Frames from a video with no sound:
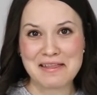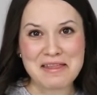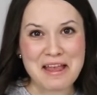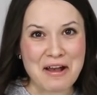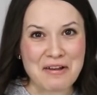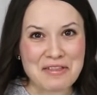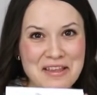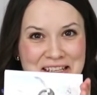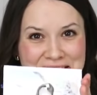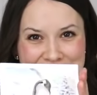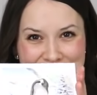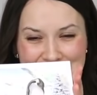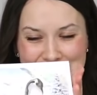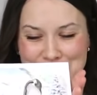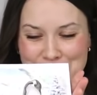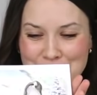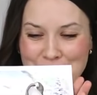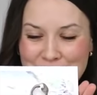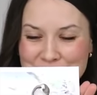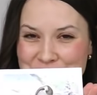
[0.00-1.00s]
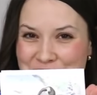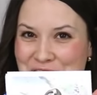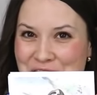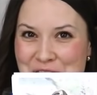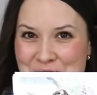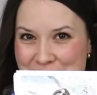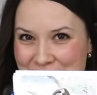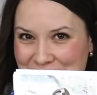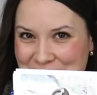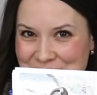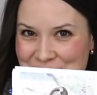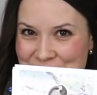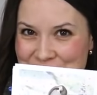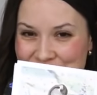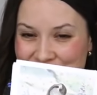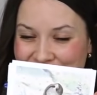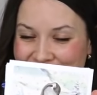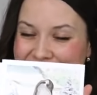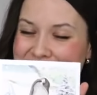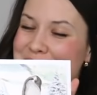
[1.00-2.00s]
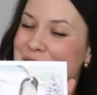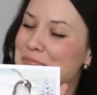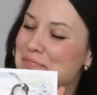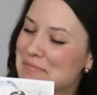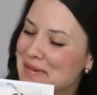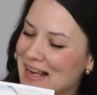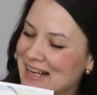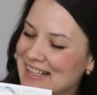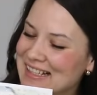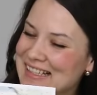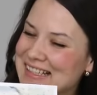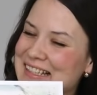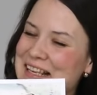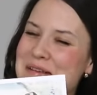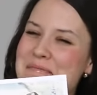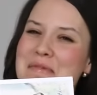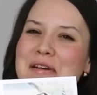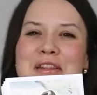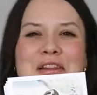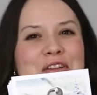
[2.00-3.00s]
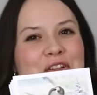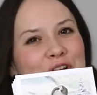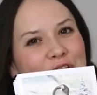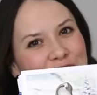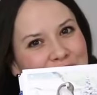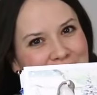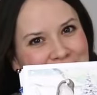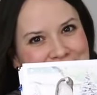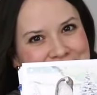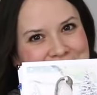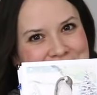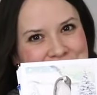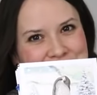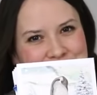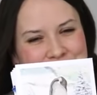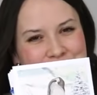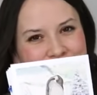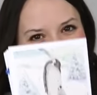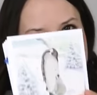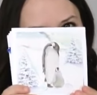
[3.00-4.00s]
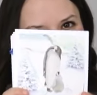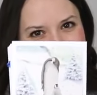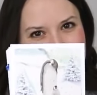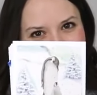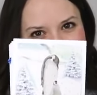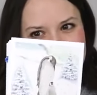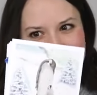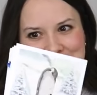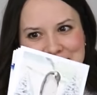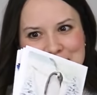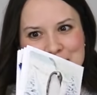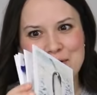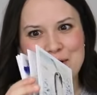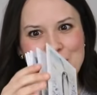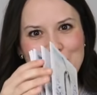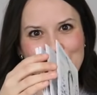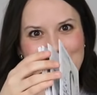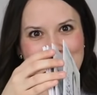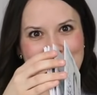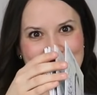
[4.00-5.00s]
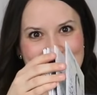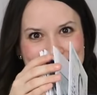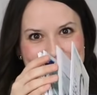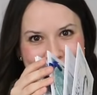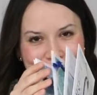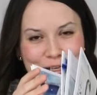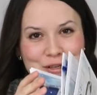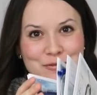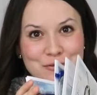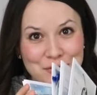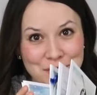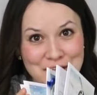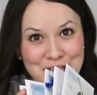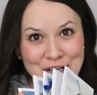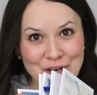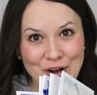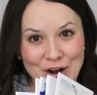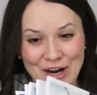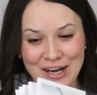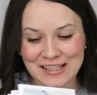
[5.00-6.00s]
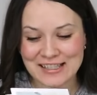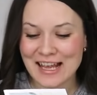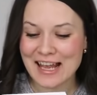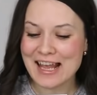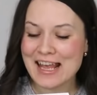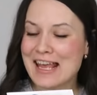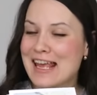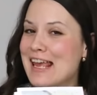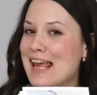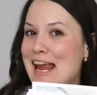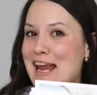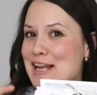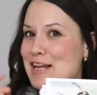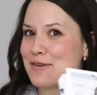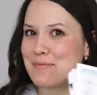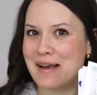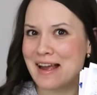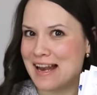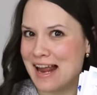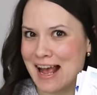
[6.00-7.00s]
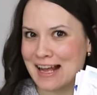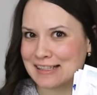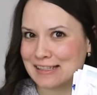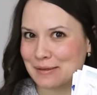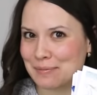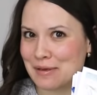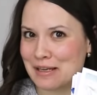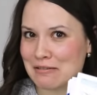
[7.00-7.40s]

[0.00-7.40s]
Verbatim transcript: Now, this next project on my sewing list might seem a little odd to you, because obviously I'm holding a set of greeting cards, and you might ask